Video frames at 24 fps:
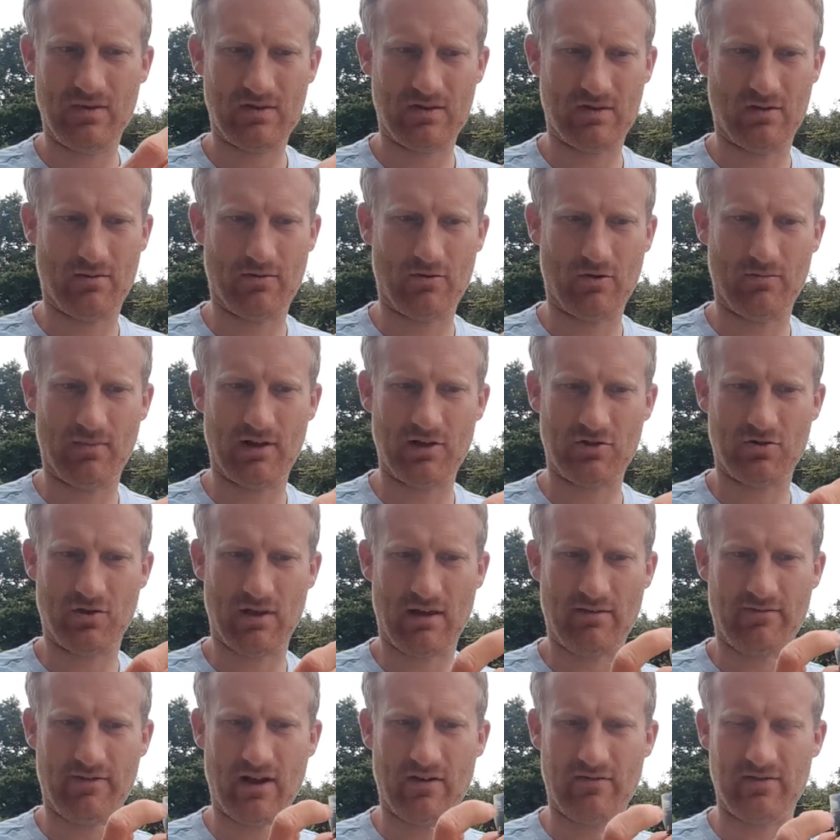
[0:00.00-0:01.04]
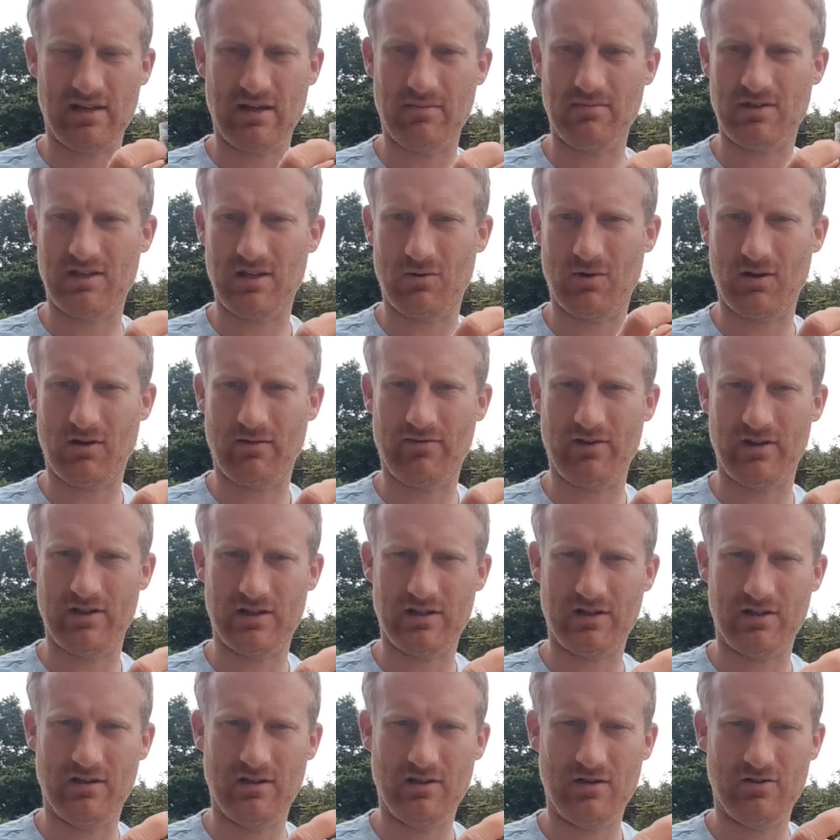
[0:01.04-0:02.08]
So I've got to make sure that valve is empty when I
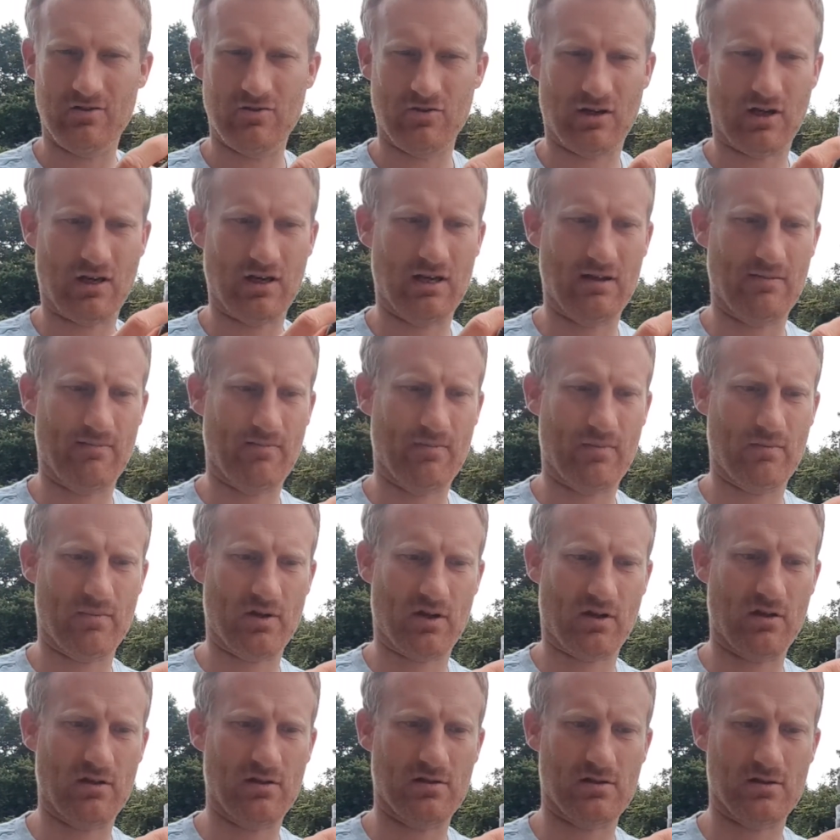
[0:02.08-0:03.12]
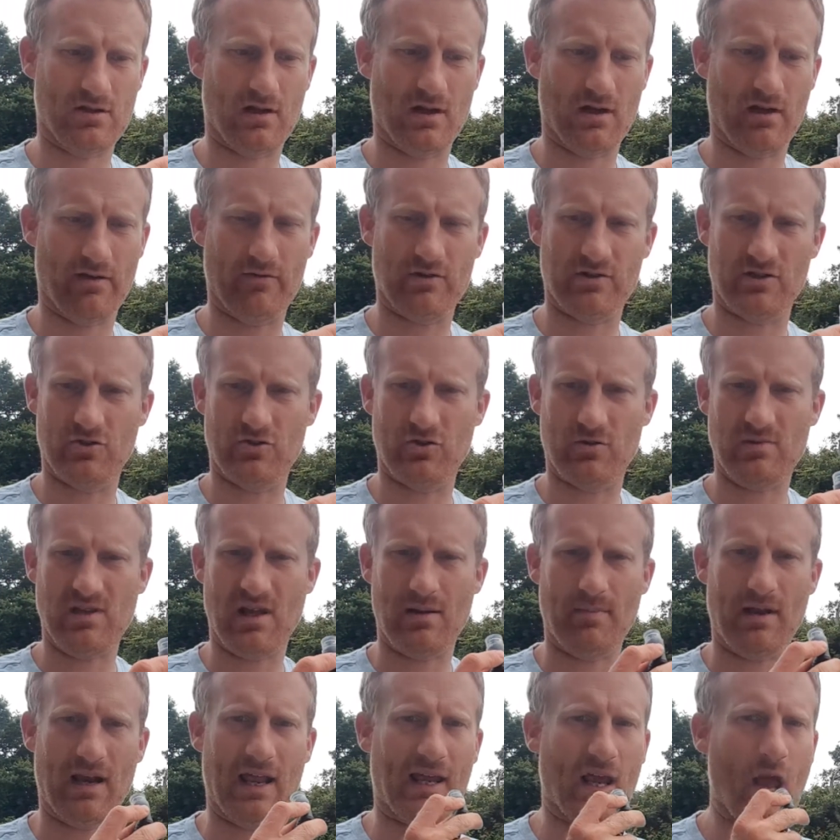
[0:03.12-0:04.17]
finish drinking it, because otherwise it drips
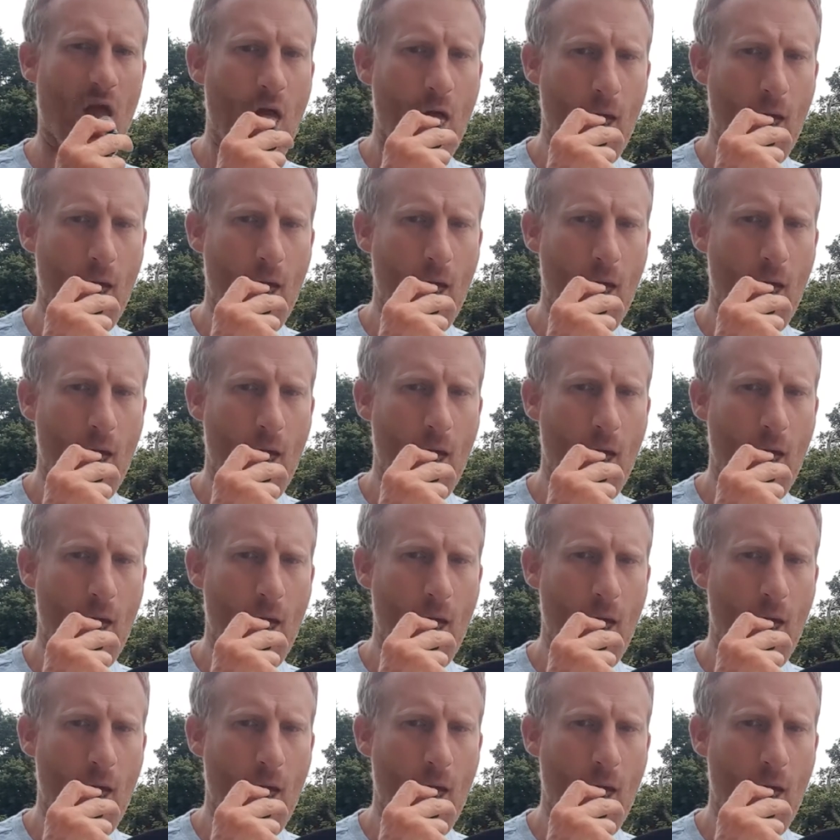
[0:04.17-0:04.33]
down my leg.